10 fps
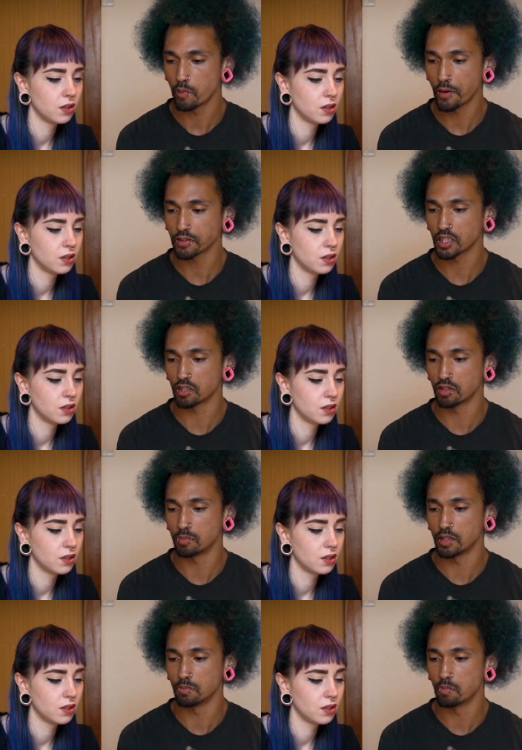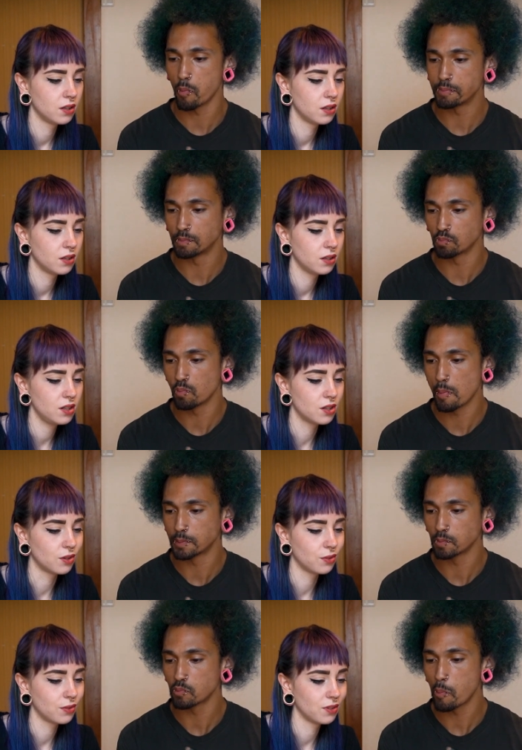Speaker 1: That looks like a green bean.
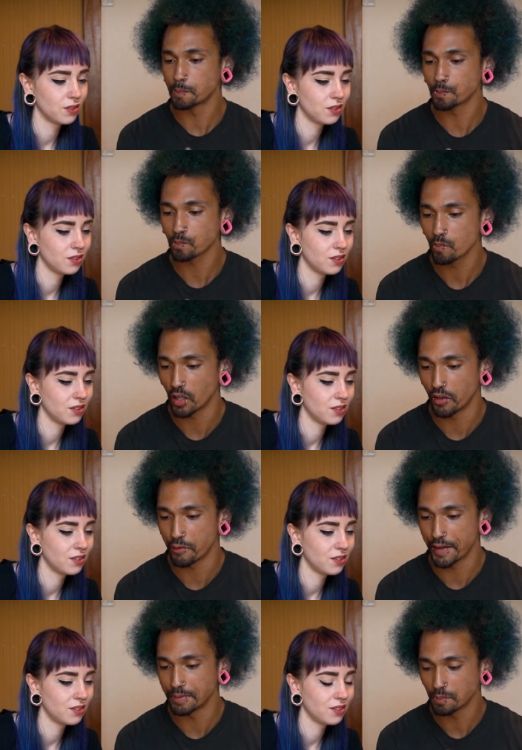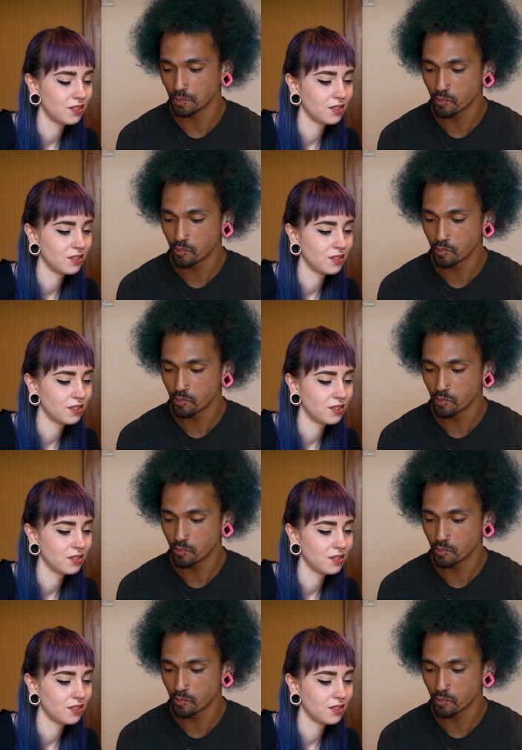No. No, you're right.